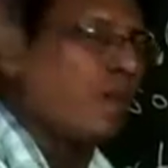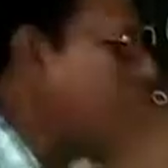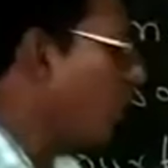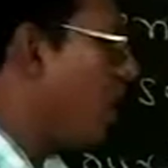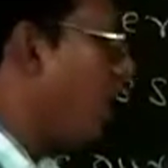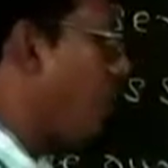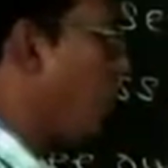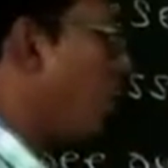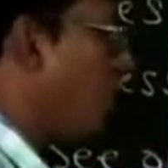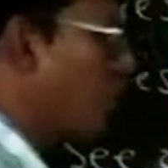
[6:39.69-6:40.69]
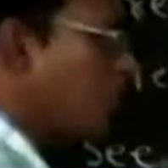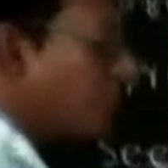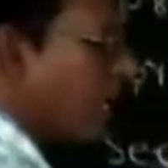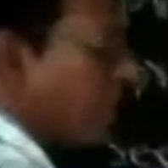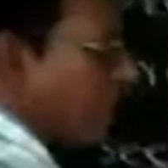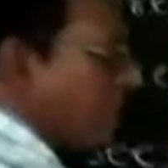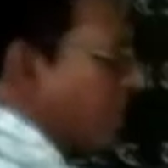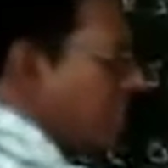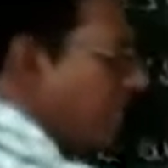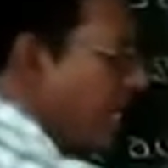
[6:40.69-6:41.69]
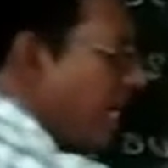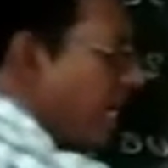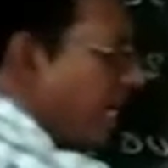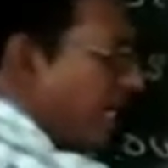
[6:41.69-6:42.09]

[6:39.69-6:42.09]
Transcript: But we don't use continuous tense here.